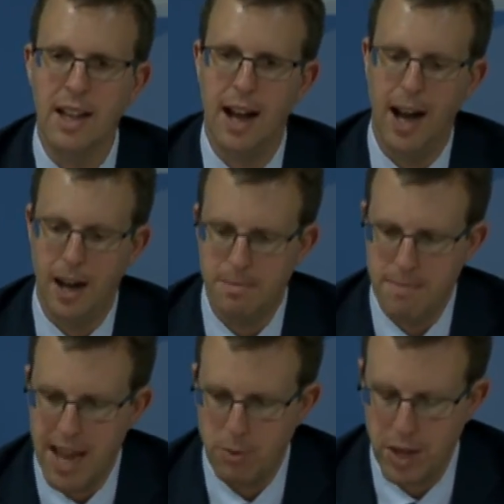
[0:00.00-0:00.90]
Um,
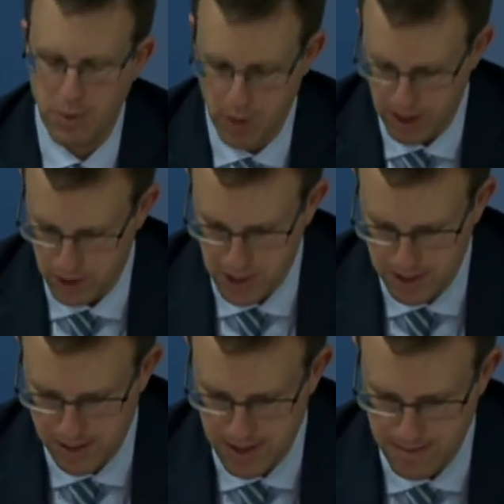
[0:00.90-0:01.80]
and we, we are
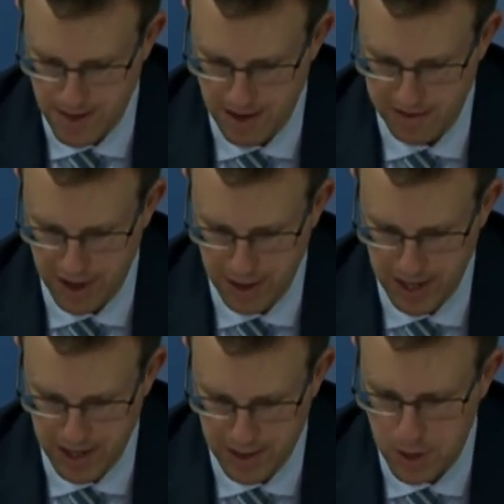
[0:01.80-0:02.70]
just uh,
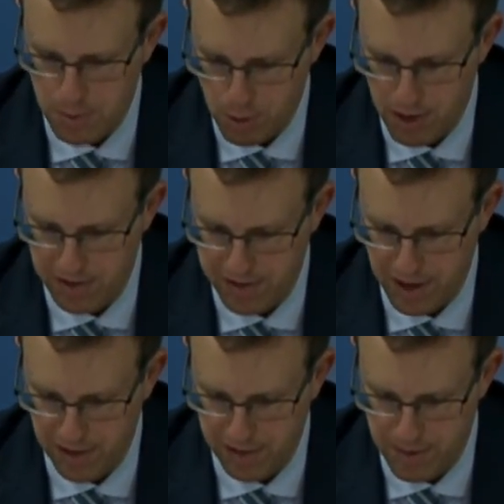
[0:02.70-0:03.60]
very supportive
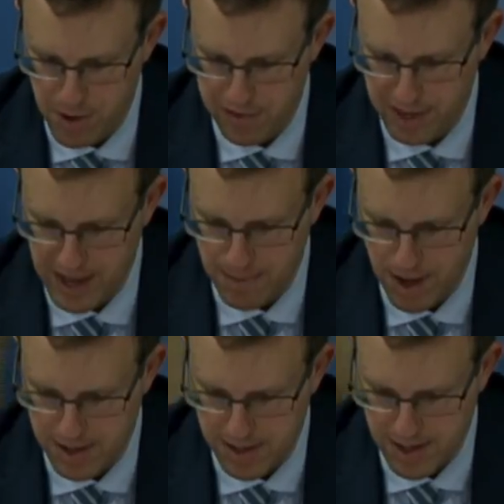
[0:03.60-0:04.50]
of moving that
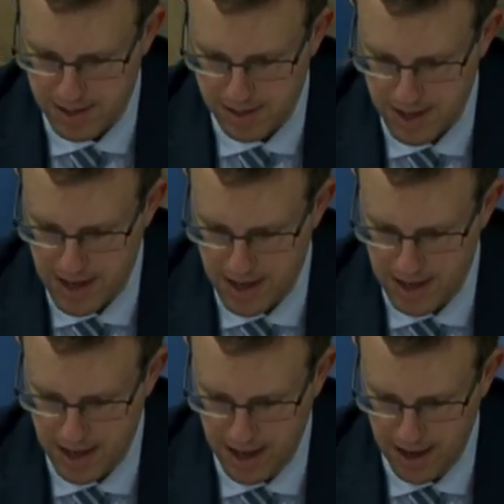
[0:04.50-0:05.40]
process
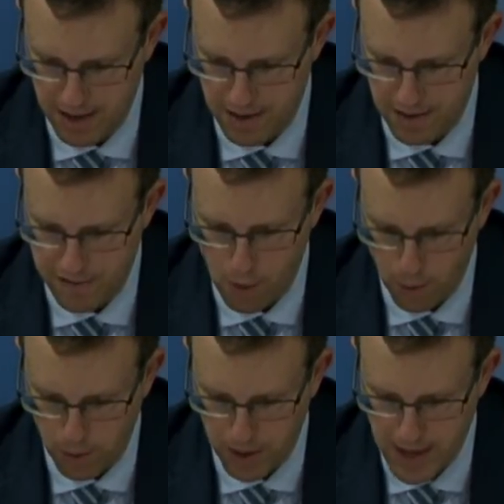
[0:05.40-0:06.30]
uh,
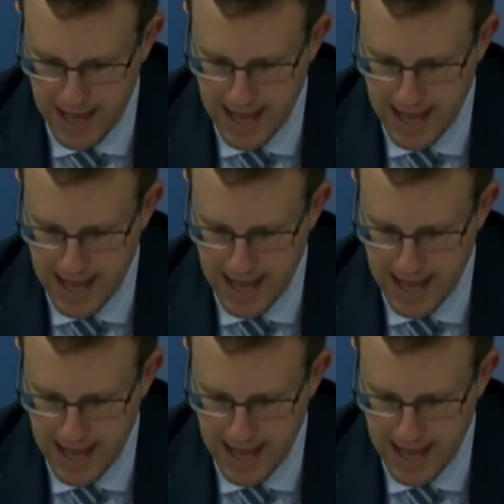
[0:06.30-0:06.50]
forward.